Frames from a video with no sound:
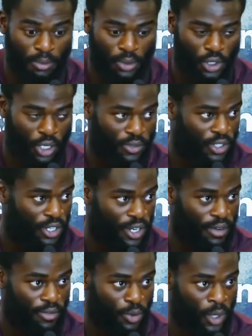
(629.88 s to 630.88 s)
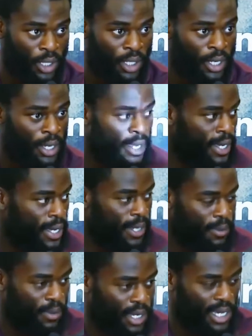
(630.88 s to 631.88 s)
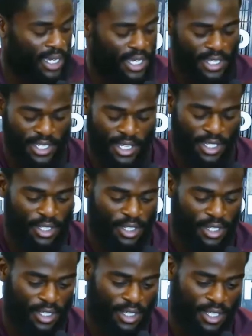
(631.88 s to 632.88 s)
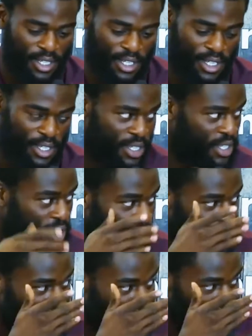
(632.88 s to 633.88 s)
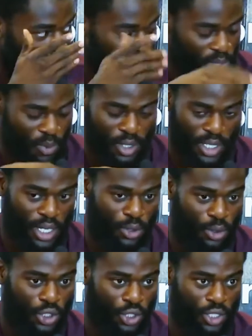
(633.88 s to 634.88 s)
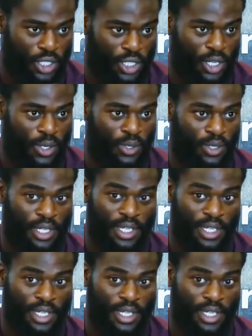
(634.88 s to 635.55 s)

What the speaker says: Good afternoon, everyone. Like Eddie said, this is the guy's world title shot. So